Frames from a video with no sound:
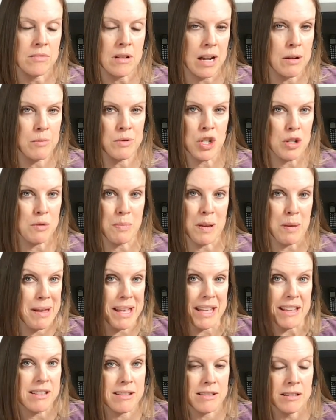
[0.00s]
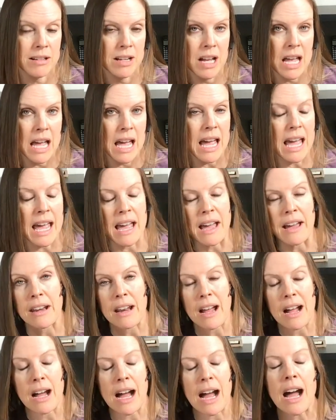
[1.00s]
I would just be pissed.
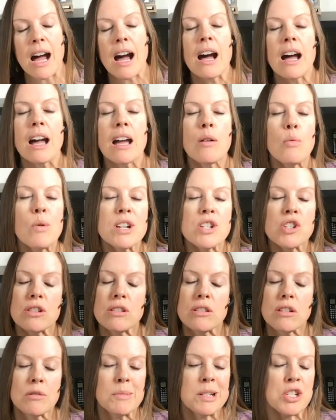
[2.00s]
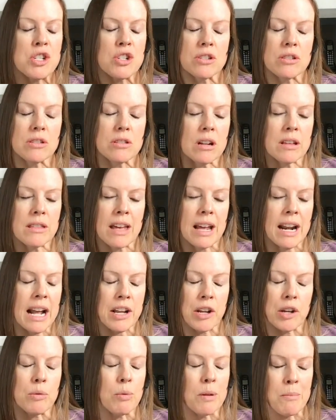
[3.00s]
And I wish so much that I
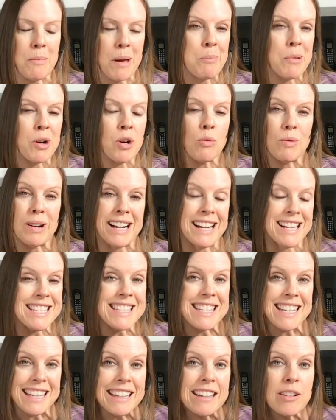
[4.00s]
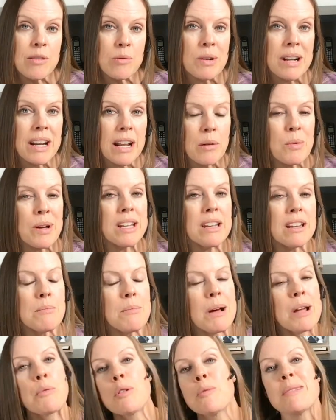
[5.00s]
could remember what I did when I went in
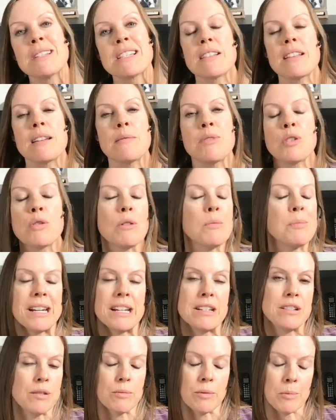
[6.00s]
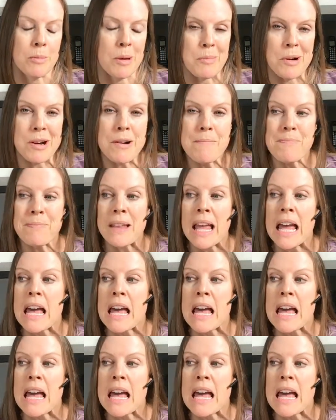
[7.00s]
my room and slammed the door, but I don't remember.